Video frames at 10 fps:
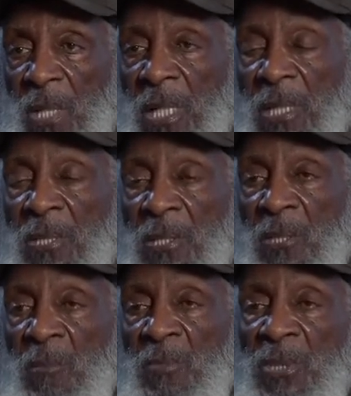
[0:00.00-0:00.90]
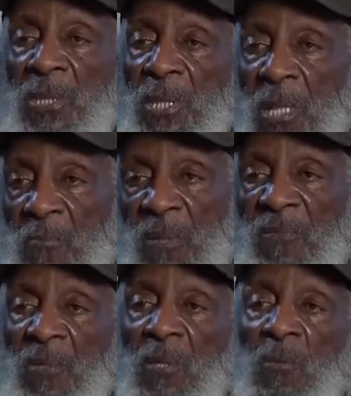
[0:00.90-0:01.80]
ride in the limousine, that
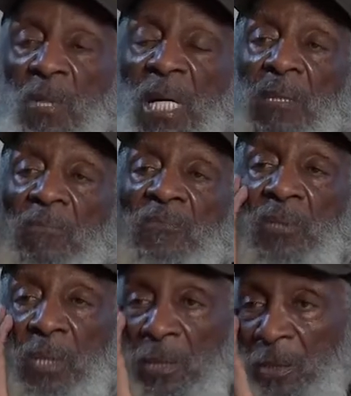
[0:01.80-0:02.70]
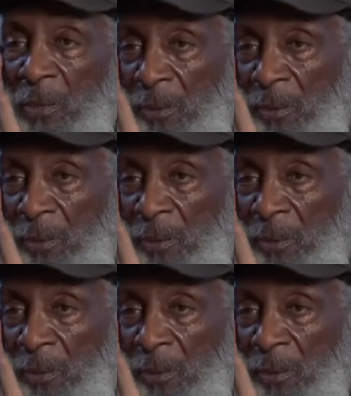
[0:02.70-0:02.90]
motherfucker gonna ride up front.